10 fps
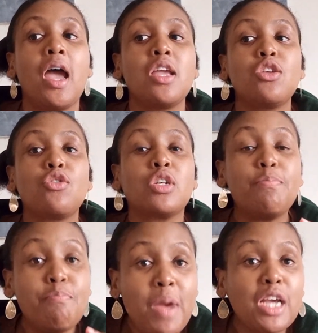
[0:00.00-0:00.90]
you'd
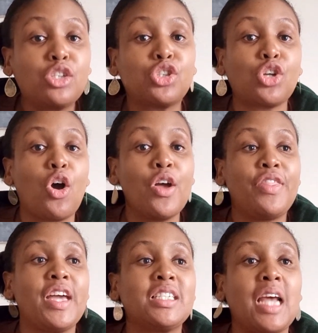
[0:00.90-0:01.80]
make sure
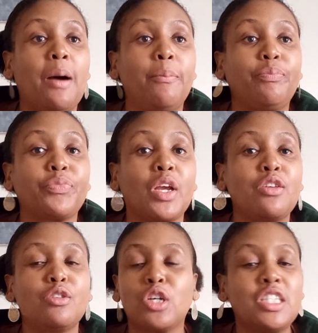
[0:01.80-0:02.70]
that
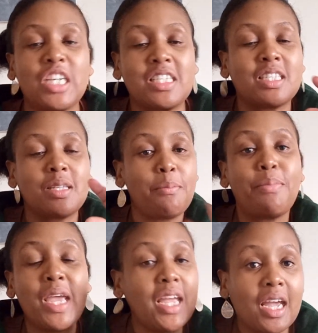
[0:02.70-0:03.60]
you don't just
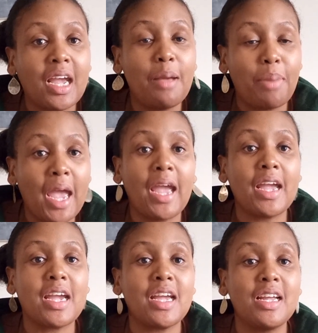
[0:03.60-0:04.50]
pick a
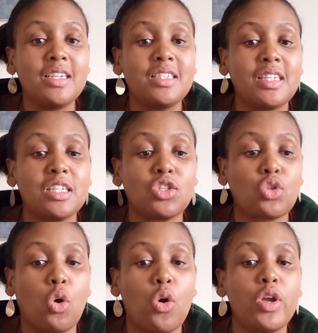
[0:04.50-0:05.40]
pack in the
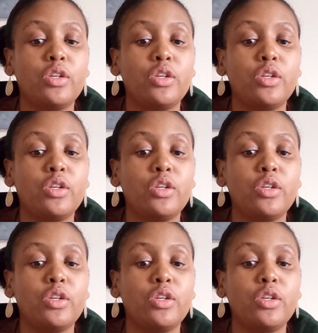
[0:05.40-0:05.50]
store.